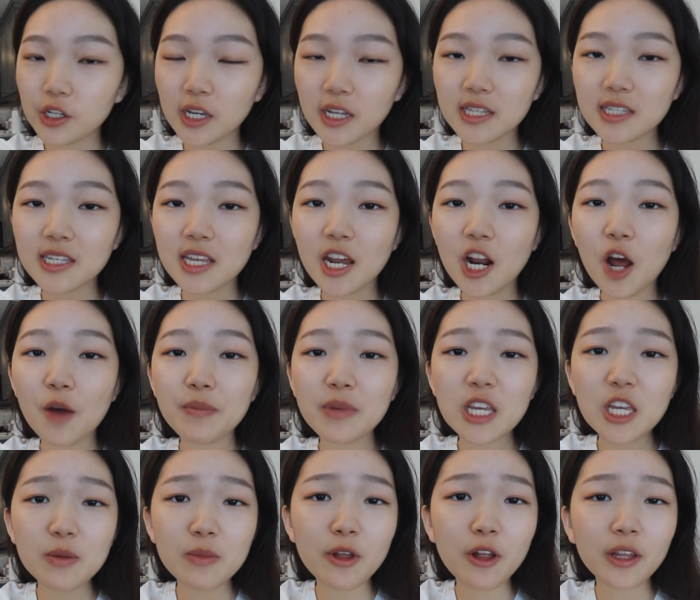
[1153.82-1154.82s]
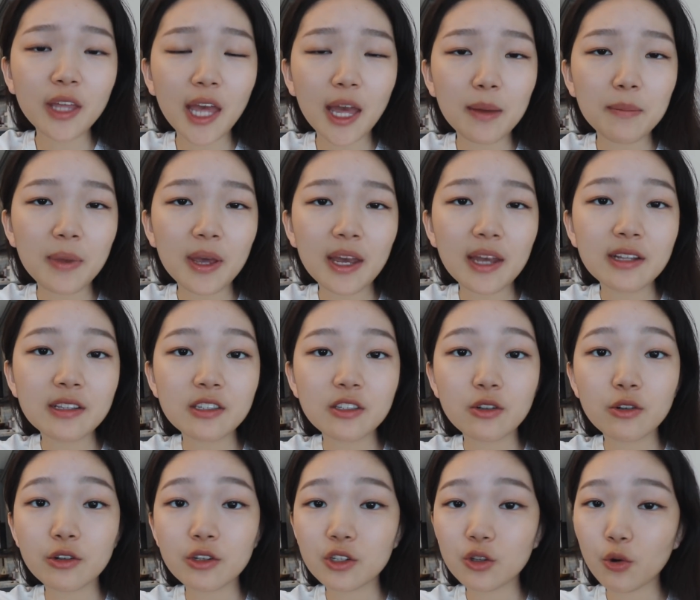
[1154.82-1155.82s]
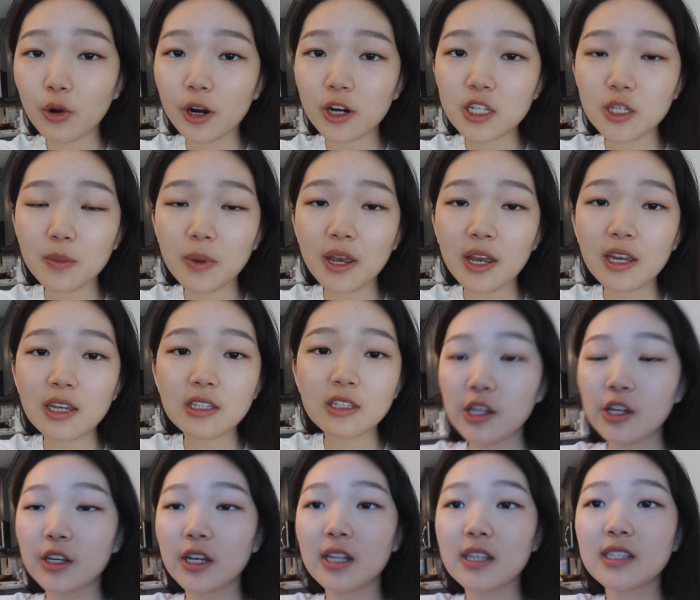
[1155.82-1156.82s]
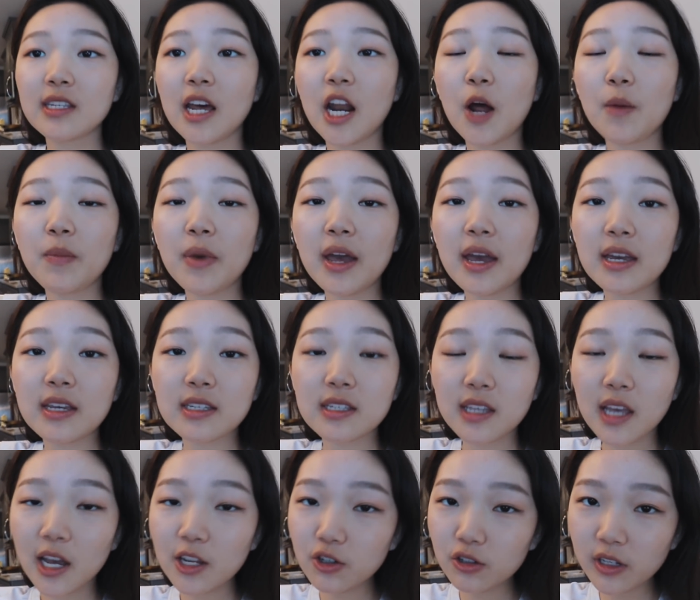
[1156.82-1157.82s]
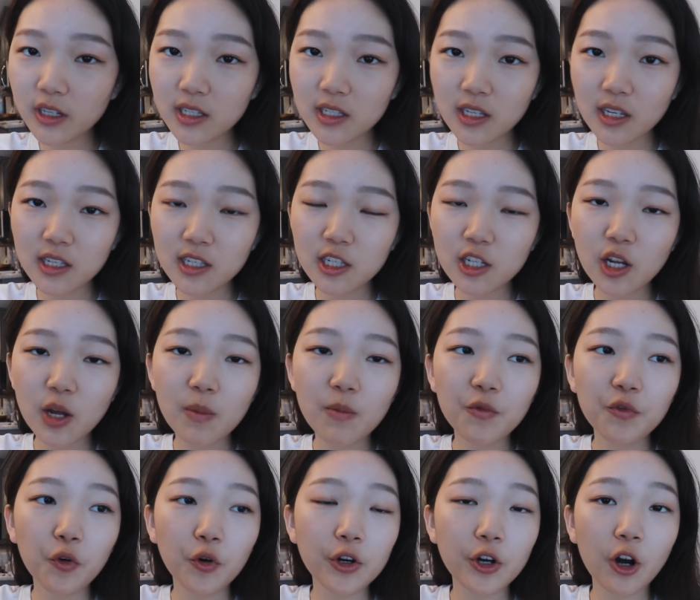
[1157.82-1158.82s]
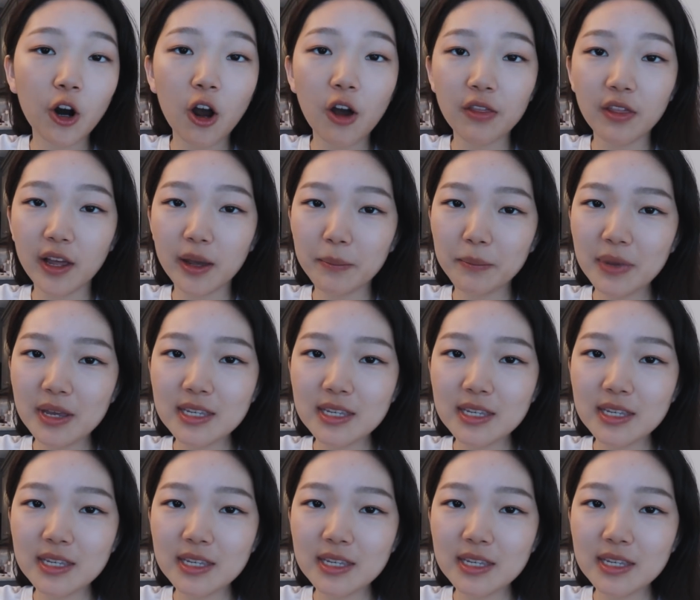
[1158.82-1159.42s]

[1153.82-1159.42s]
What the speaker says: You can set up email campaigns through Squarespace. You can set up a scheduling system for your online